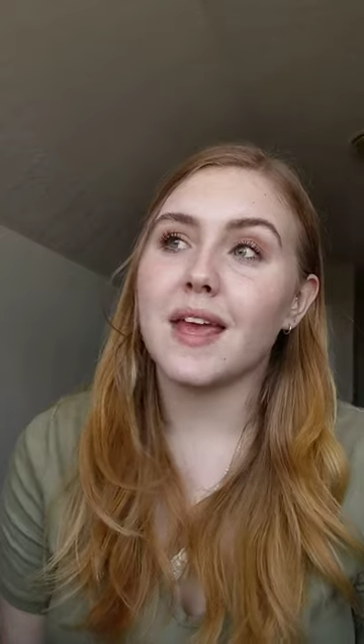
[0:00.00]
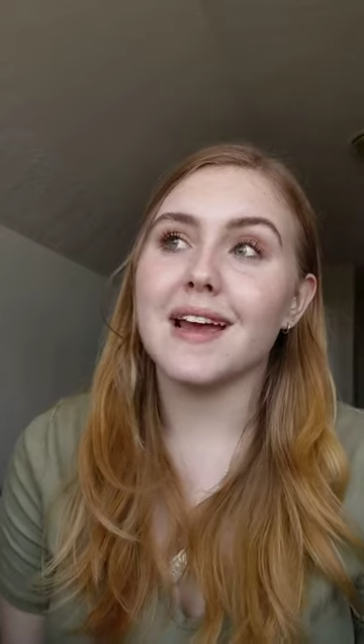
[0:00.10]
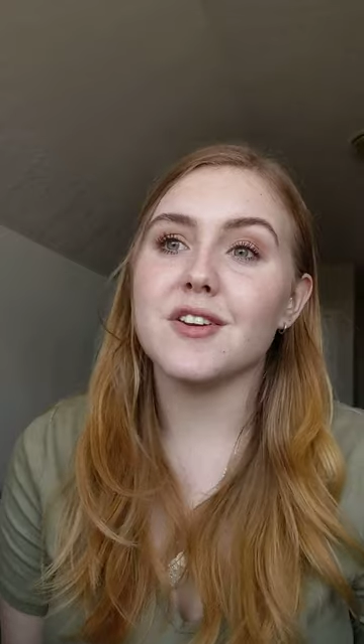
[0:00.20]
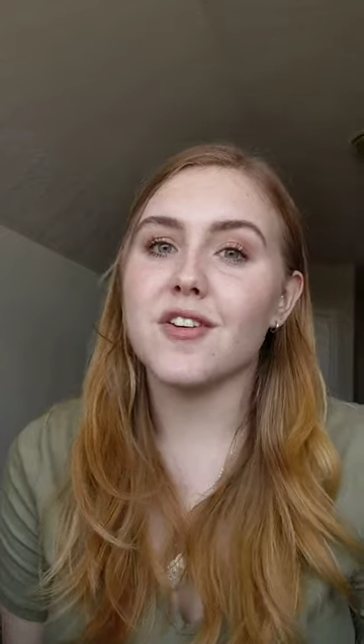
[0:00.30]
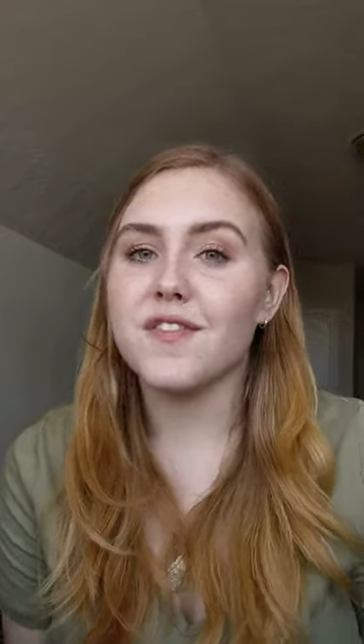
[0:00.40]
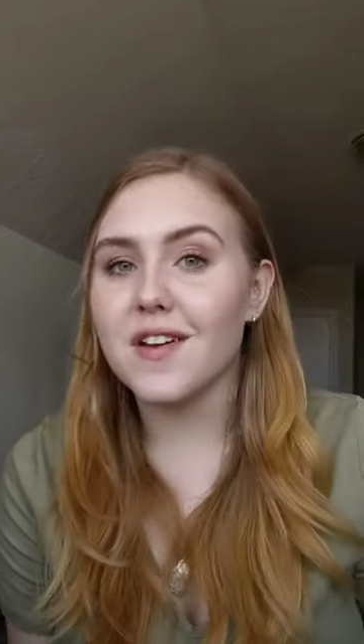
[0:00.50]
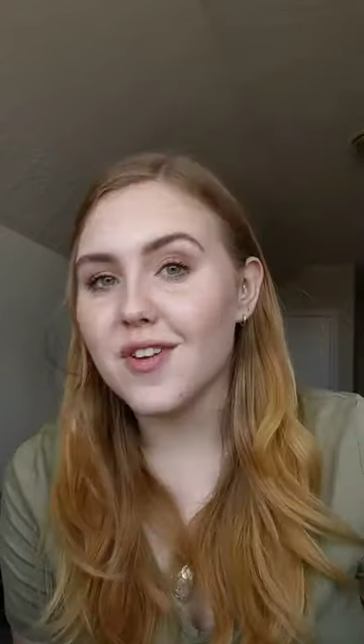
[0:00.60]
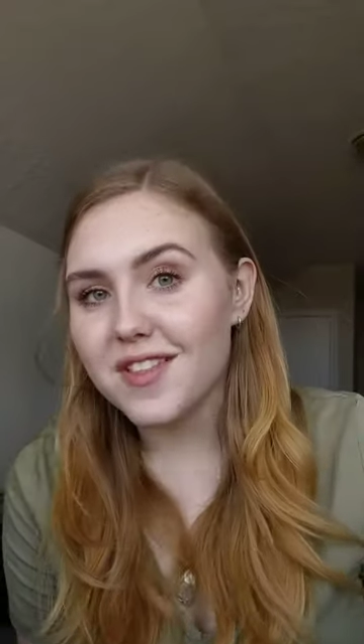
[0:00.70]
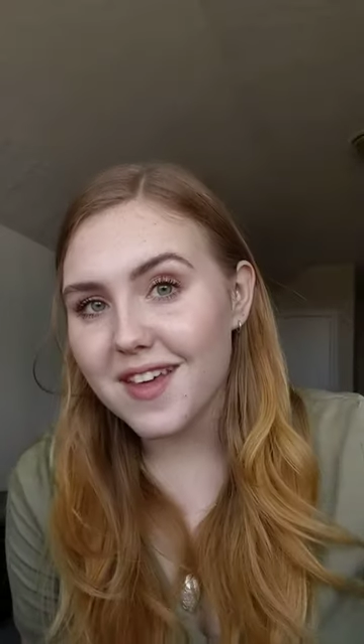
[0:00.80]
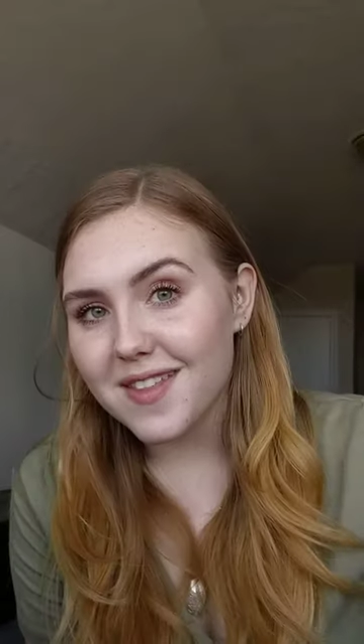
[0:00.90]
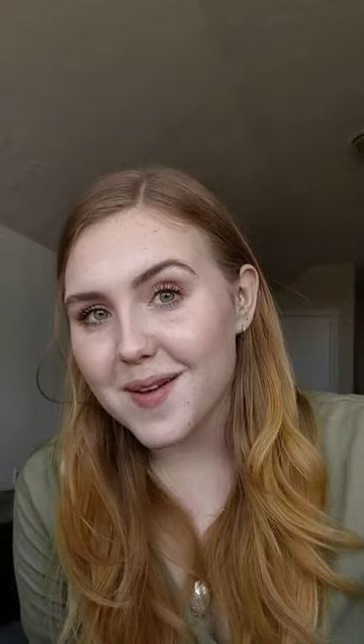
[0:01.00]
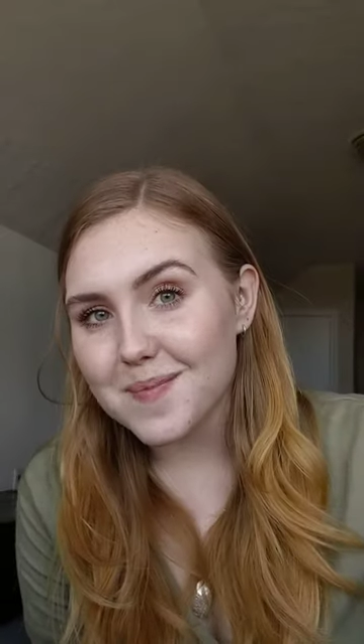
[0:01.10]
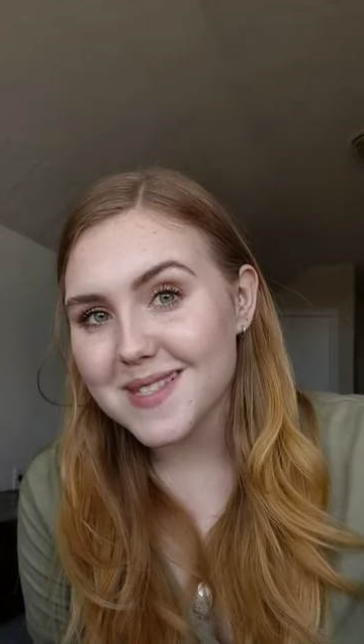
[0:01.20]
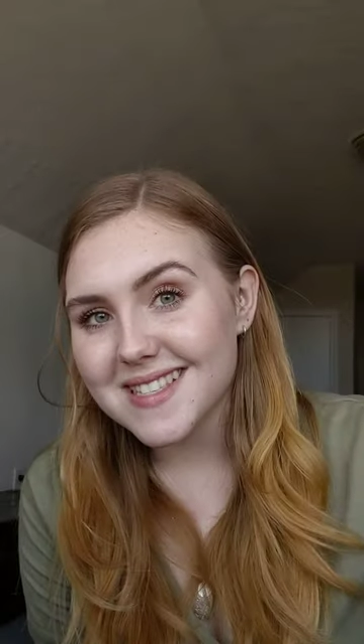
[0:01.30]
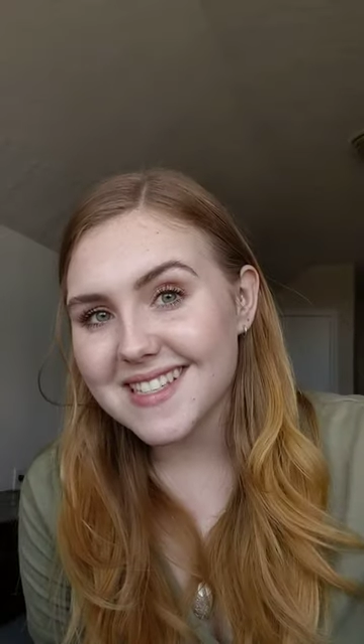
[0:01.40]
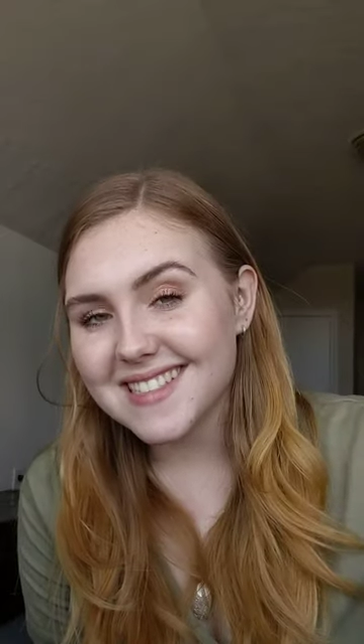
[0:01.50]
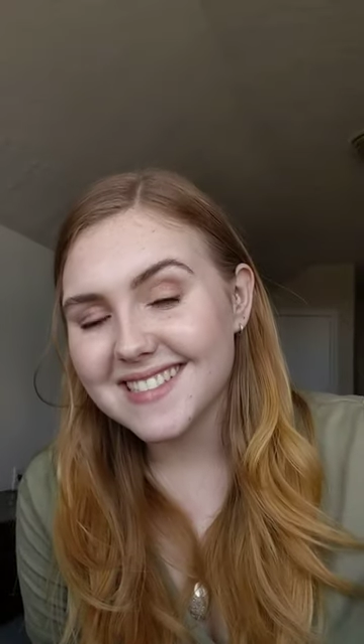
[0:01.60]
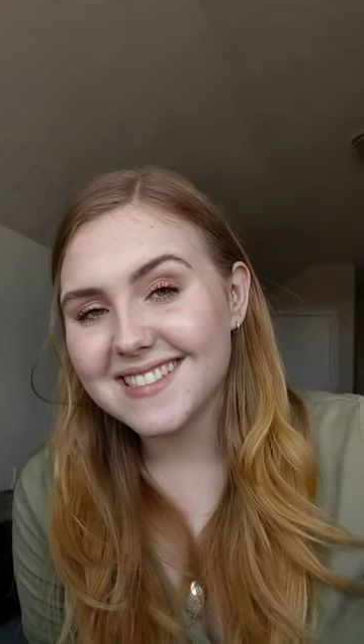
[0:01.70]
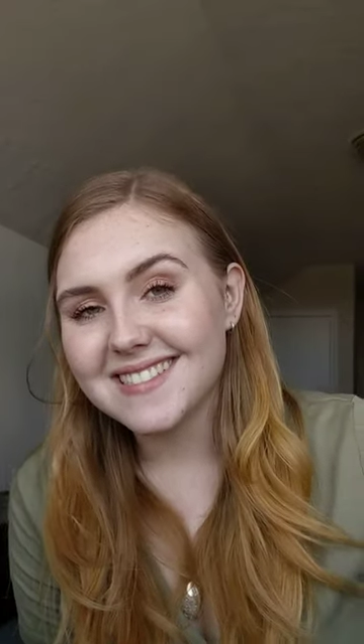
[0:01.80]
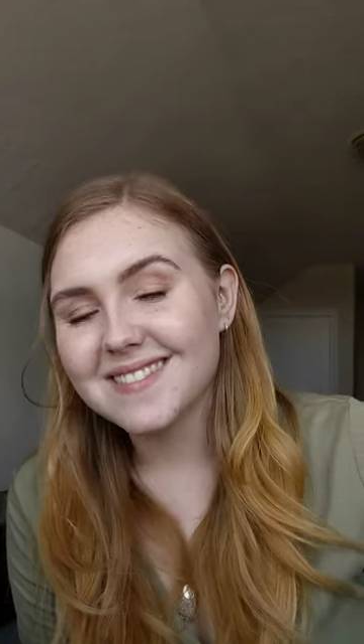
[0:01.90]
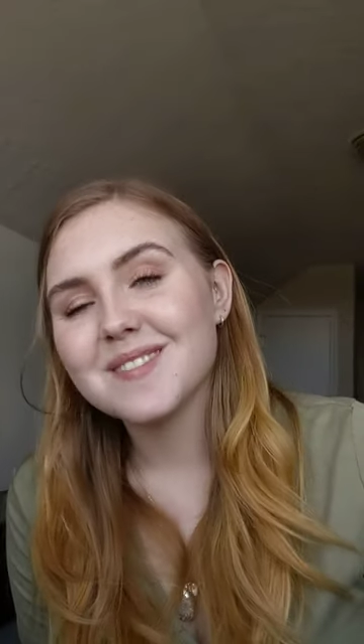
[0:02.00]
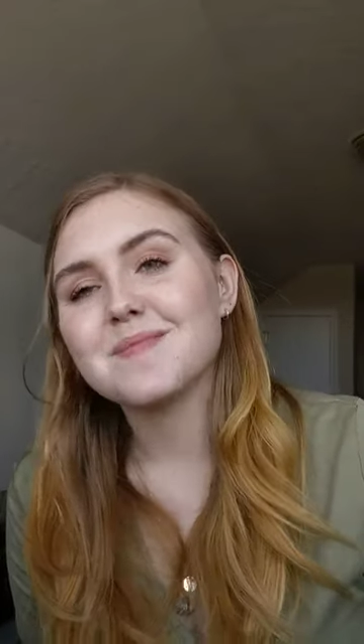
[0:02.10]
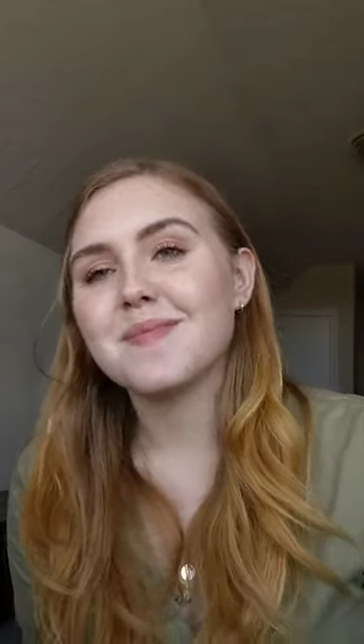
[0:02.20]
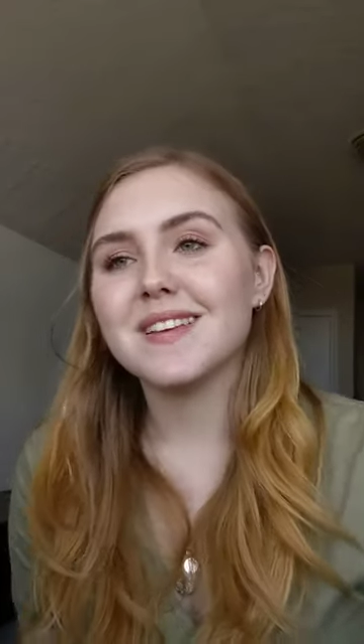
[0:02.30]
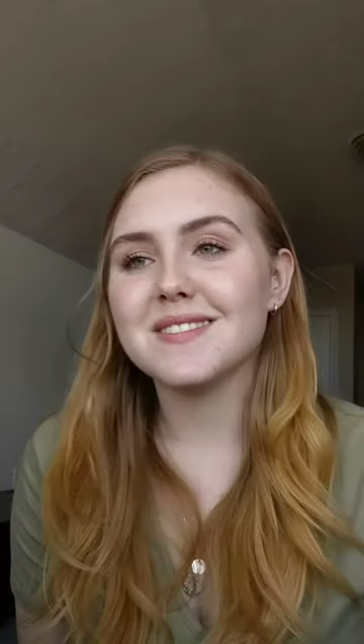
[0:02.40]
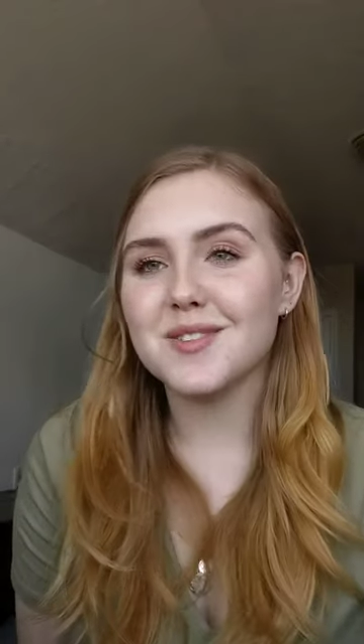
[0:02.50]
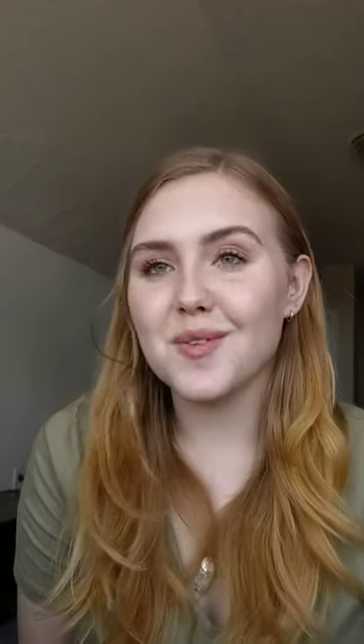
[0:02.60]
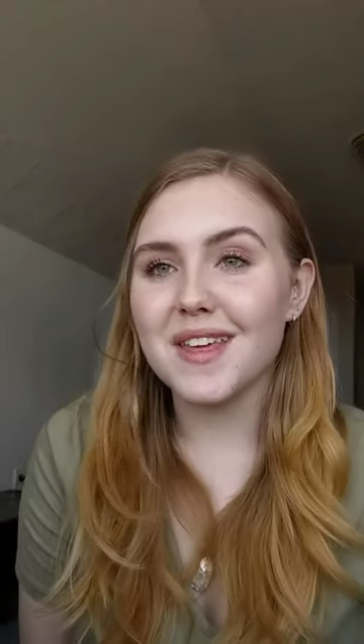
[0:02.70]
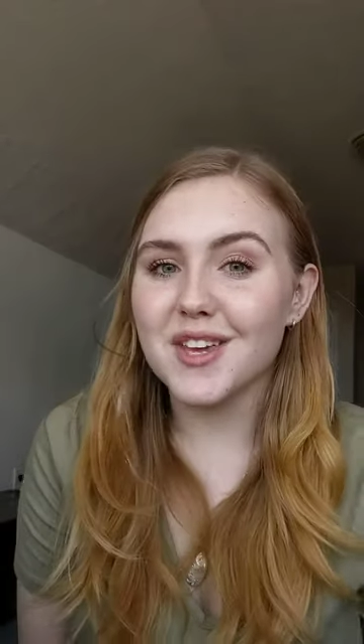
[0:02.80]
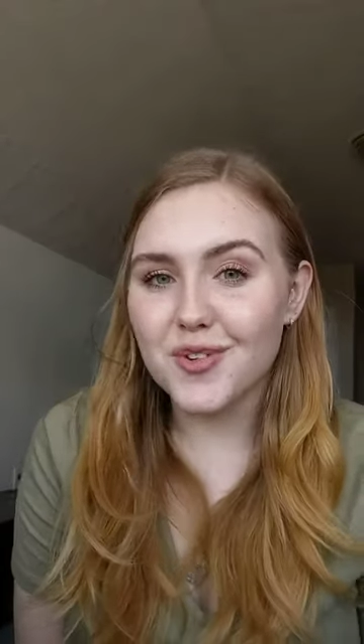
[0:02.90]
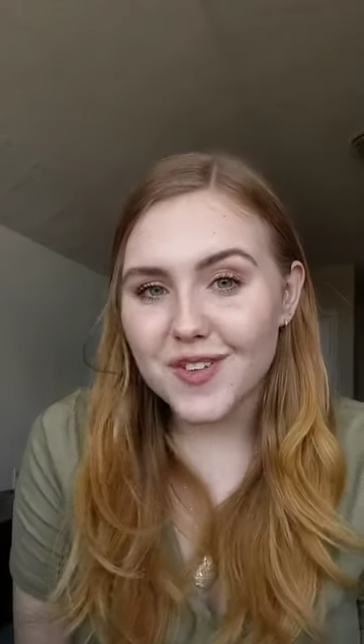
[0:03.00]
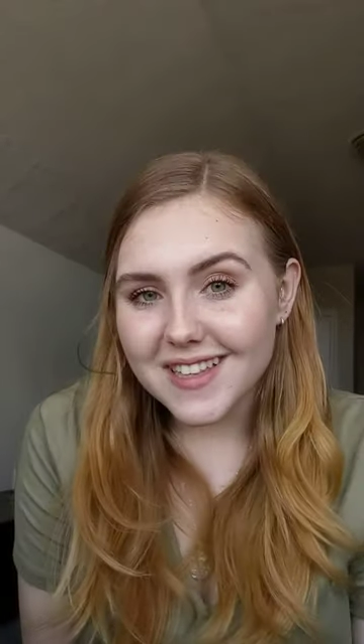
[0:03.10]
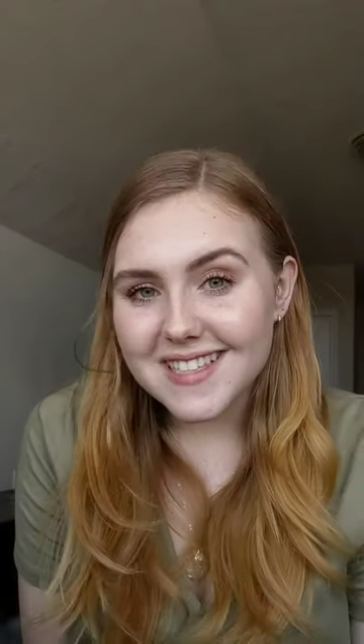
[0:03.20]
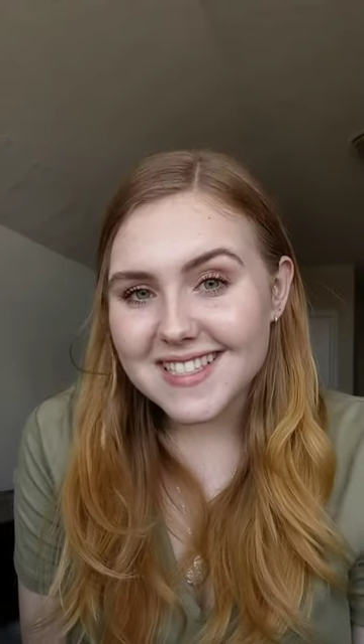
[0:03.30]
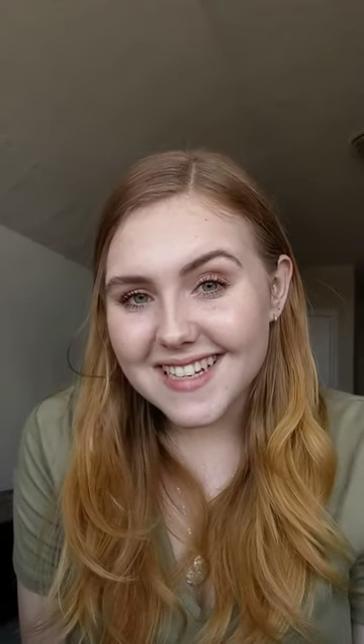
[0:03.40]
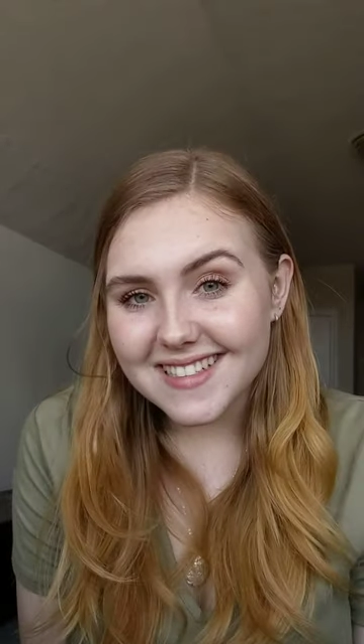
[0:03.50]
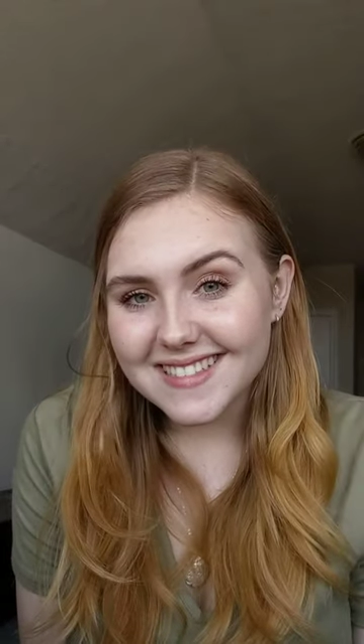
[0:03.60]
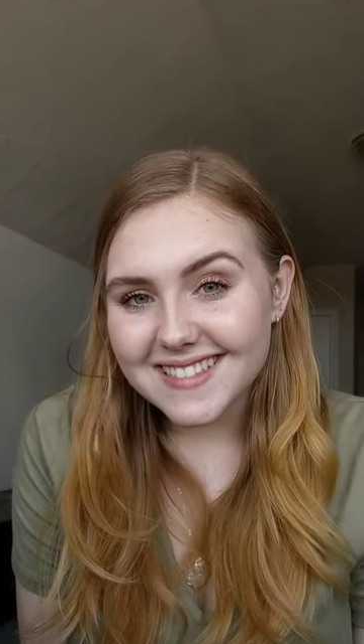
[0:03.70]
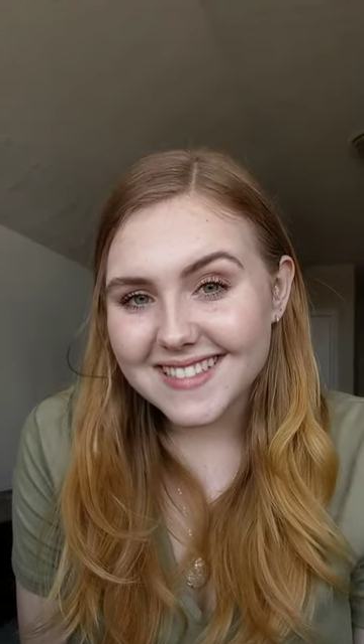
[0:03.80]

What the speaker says: and our favorite they-thems. So thank you for listening.